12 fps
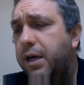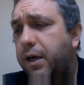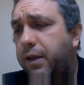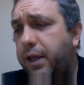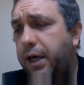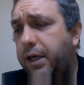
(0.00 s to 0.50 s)

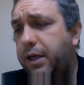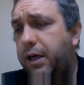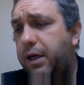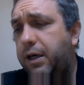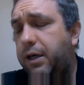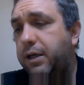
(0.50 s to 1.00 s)
Then
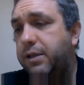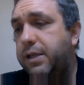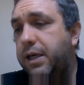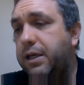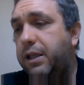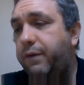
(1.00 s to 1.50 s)

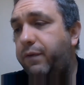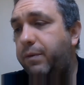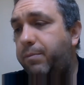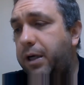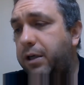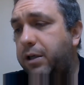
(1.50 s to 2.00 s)
second level
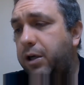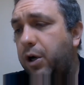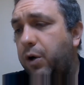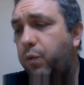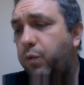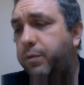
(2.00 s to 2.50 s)
monk
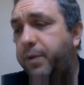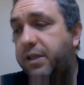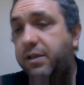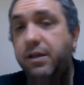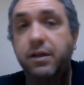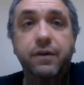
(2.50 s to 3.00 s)
would be
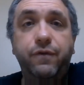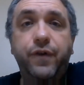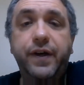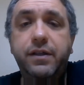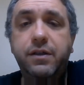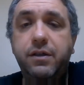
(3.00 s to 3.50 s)
Stunning
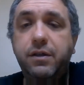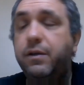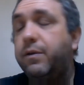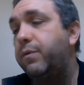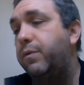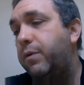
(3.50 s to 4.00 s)
Fist,
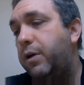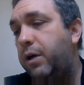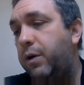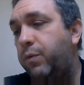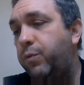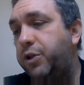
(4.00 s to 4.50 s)

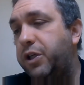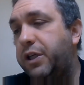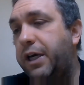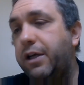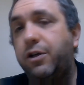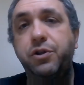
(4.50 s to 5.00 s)
which
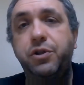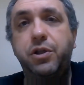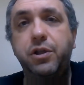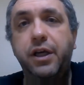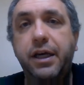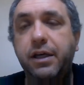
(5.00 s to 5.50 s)
again goes
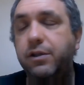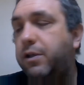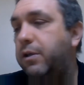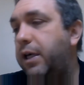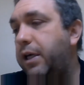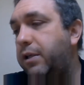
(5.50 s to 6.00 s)
to the
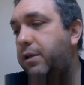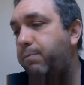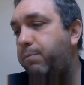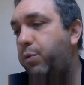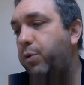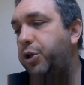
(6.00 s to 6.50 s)

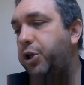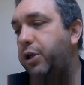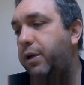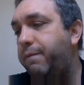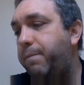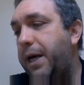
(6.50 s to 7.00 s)
hand-to-hand
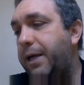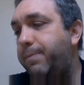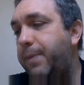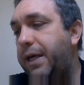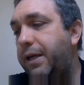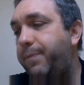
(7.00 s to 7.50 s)
portion of
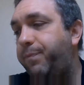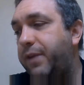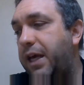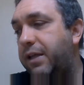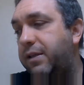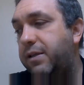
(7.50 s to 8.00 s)
Batman,
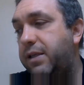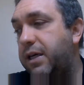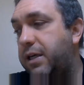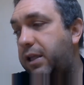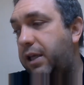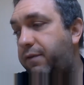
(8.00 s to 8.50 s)
and the
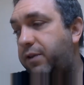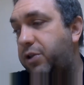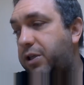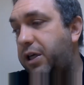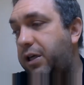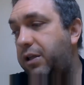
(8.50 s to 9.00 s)
second level
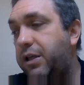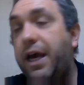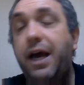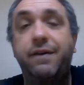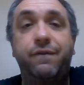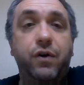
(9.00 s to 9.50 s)
skill,
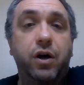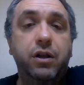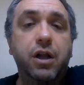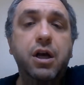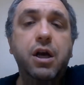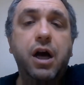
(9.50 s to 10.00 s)

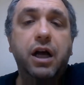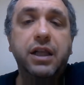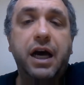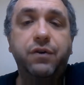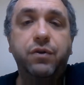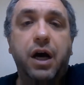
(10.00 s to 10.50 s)
Catfall,
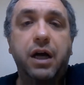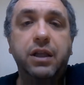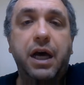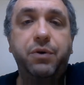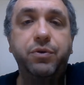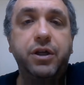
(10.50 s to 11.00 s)

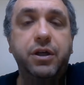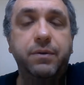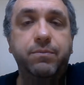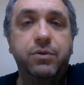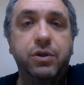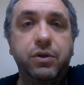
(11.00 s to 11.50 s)
allowing
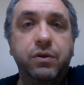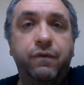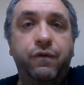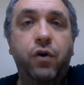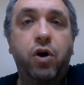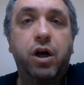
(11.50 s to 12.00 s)
him to
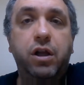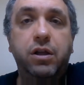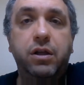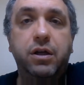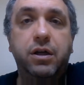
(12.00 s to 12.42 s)
fall